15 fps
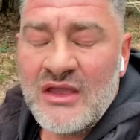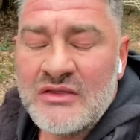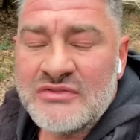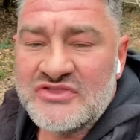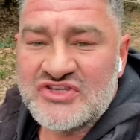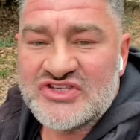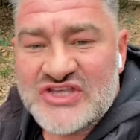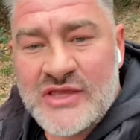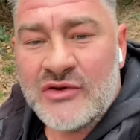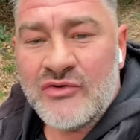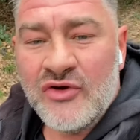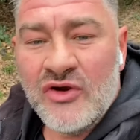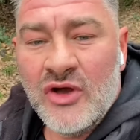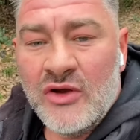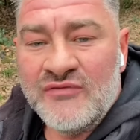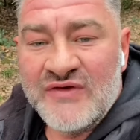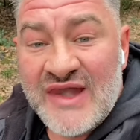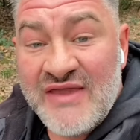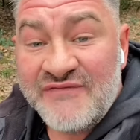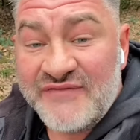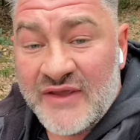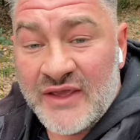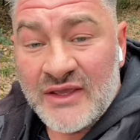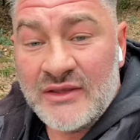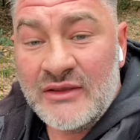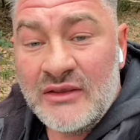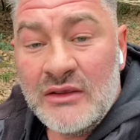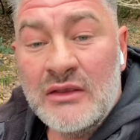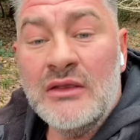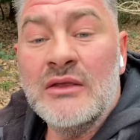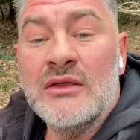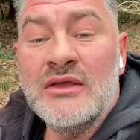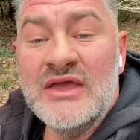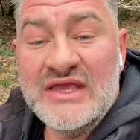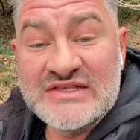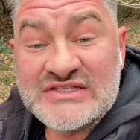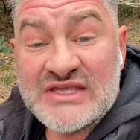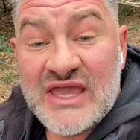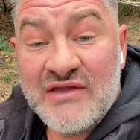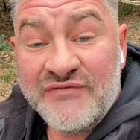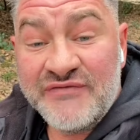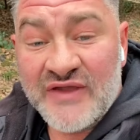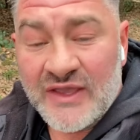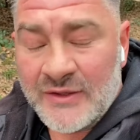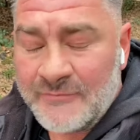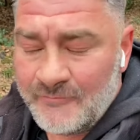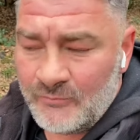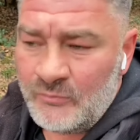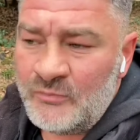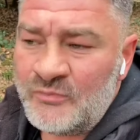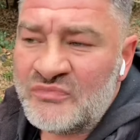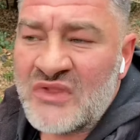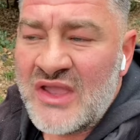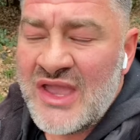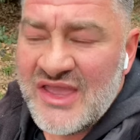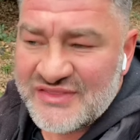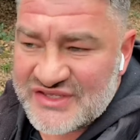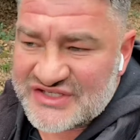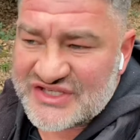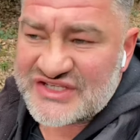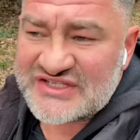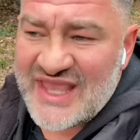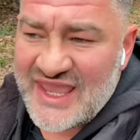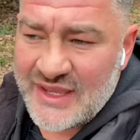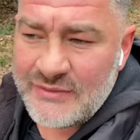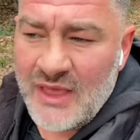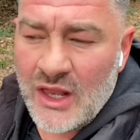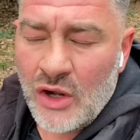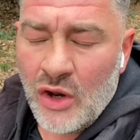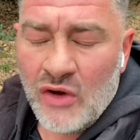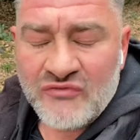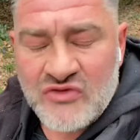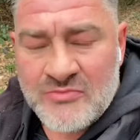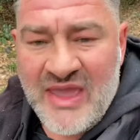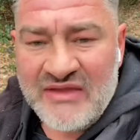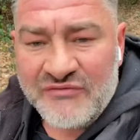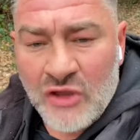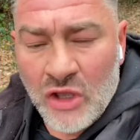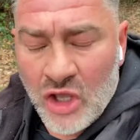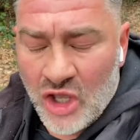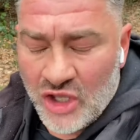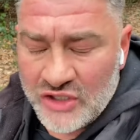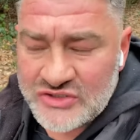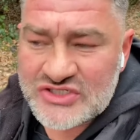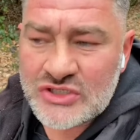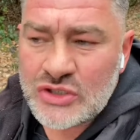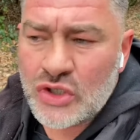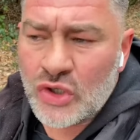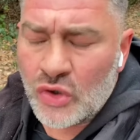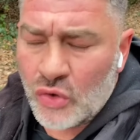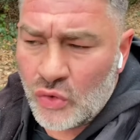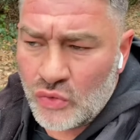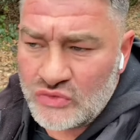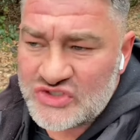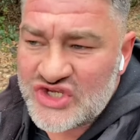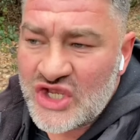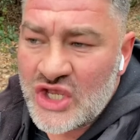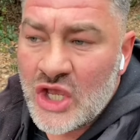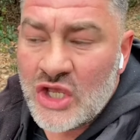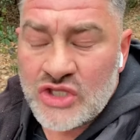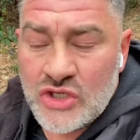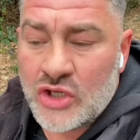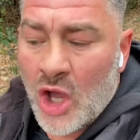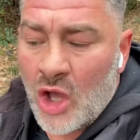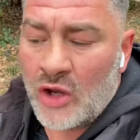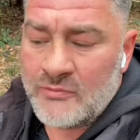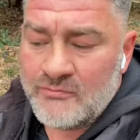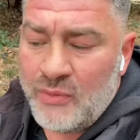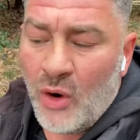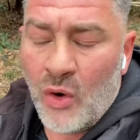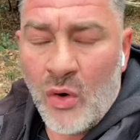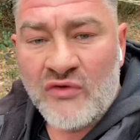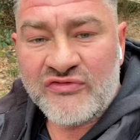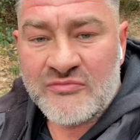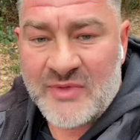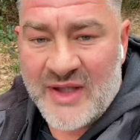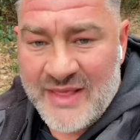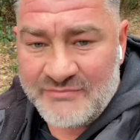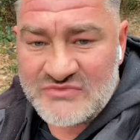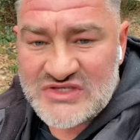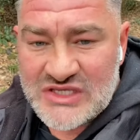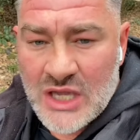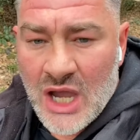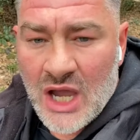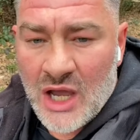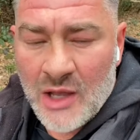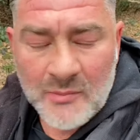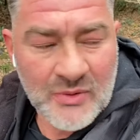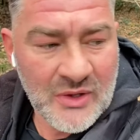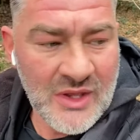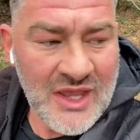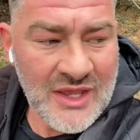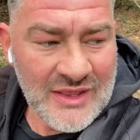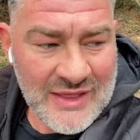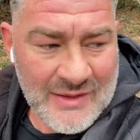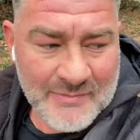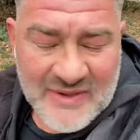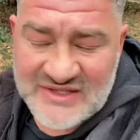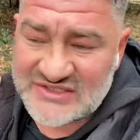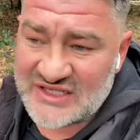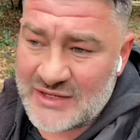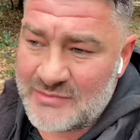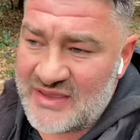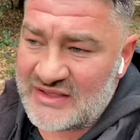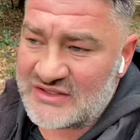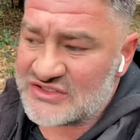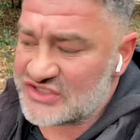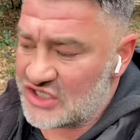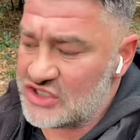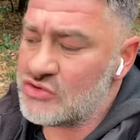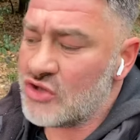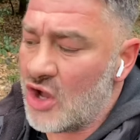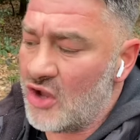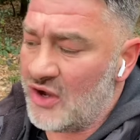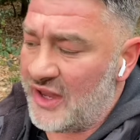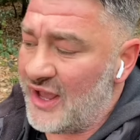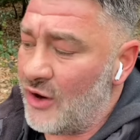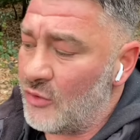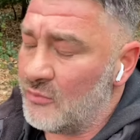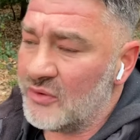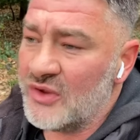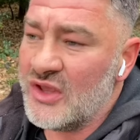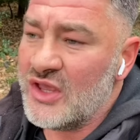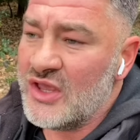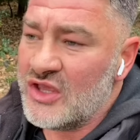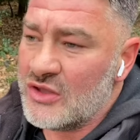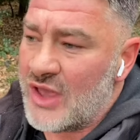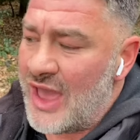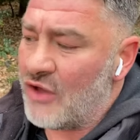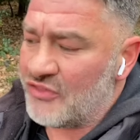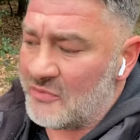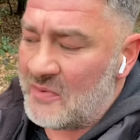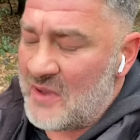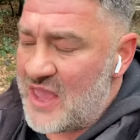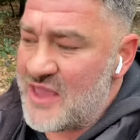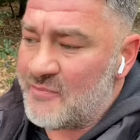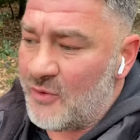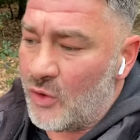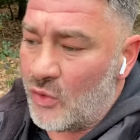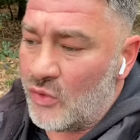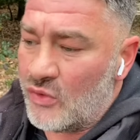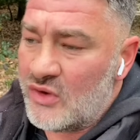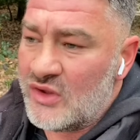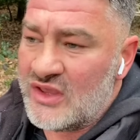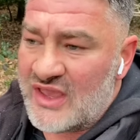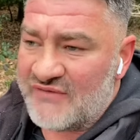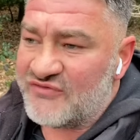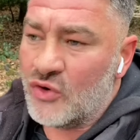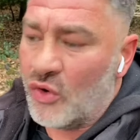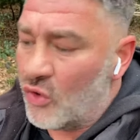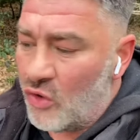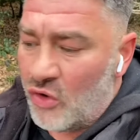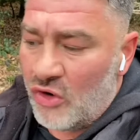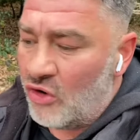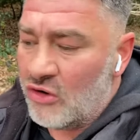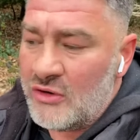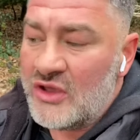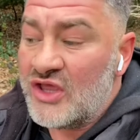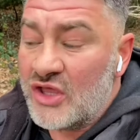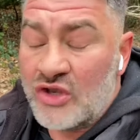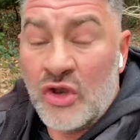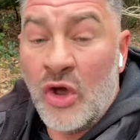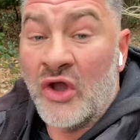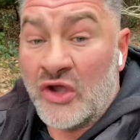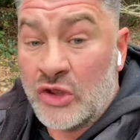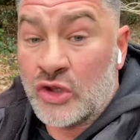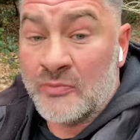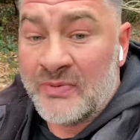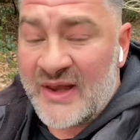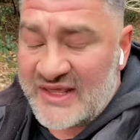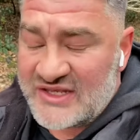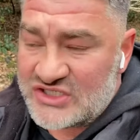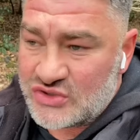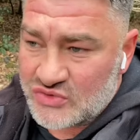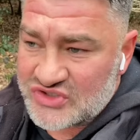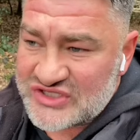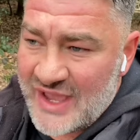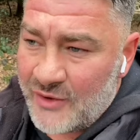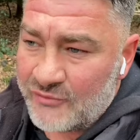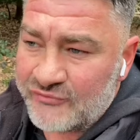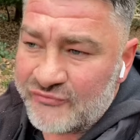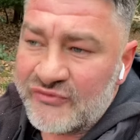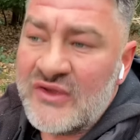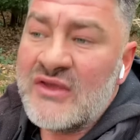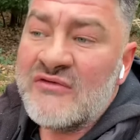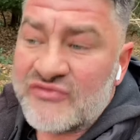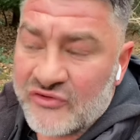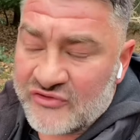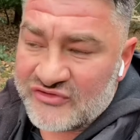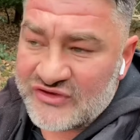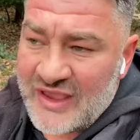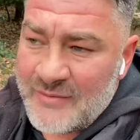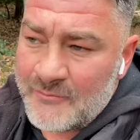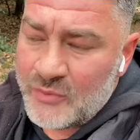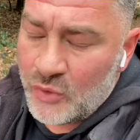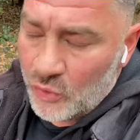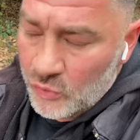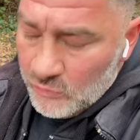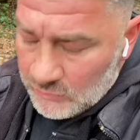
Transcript: the secret of living is giving. There's a saying that a lot of you may have heard called, you can't pour from an empty cup. That basically means that you can't help other people if you're not in a good place yourself. For example,